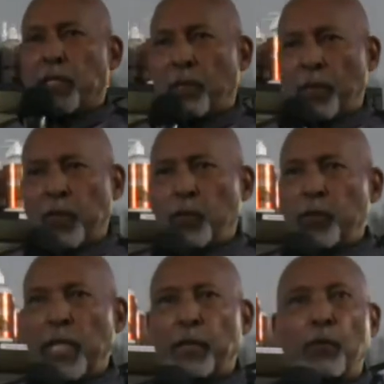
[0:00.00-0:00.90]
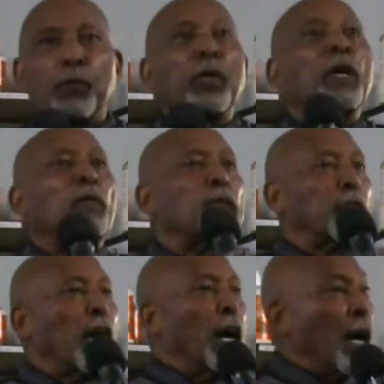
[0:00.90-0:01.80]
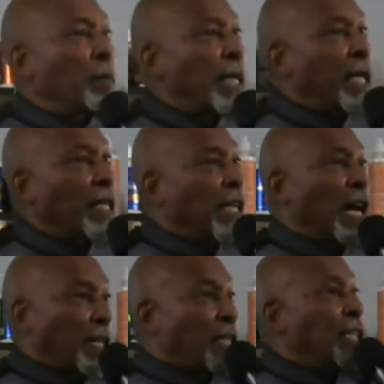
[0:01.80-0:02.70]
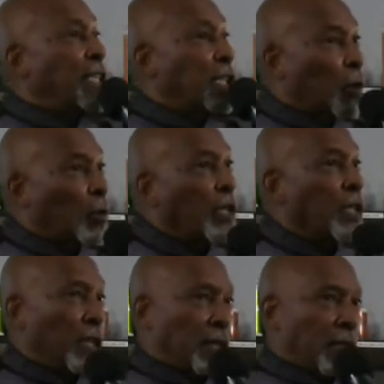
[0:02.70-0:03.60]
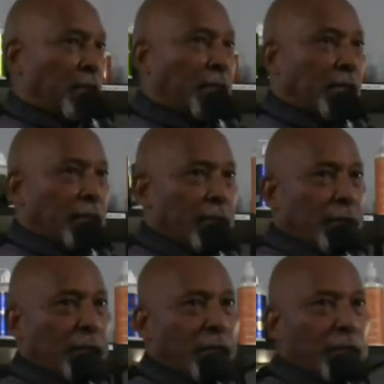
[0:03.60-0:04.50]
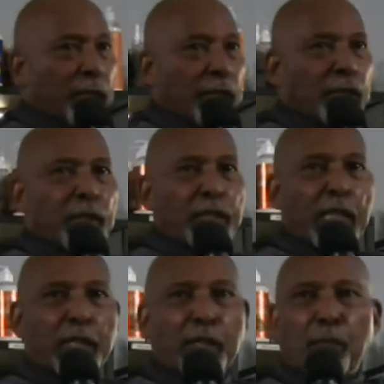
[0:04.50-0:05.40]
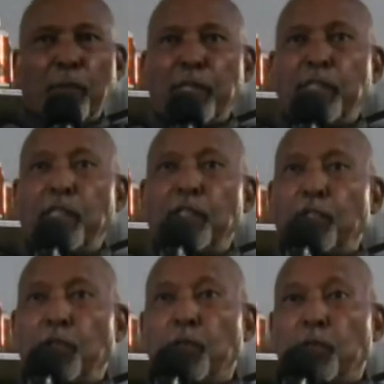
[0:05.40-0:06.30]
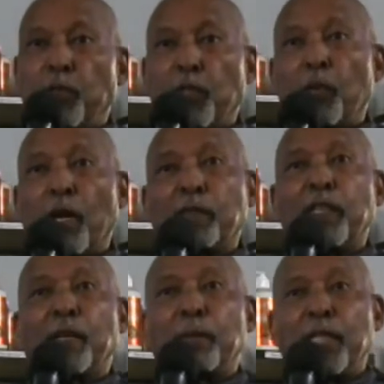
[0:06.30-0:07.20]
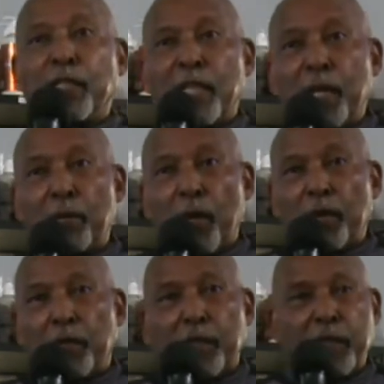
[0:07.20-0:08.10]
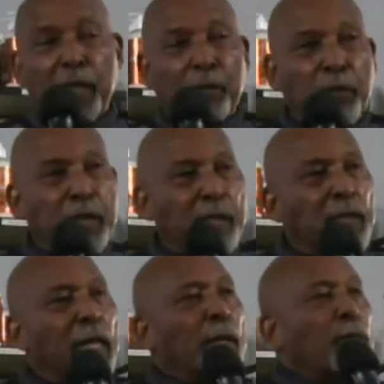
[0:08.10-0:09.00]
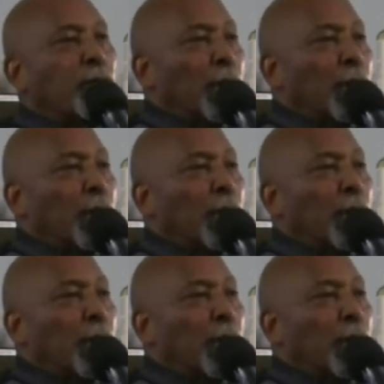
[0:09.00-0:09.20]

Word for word: the revolutionary groups was armed and locked and loaded. It's just that the press didn't choose to go after them in the same way for the same reason they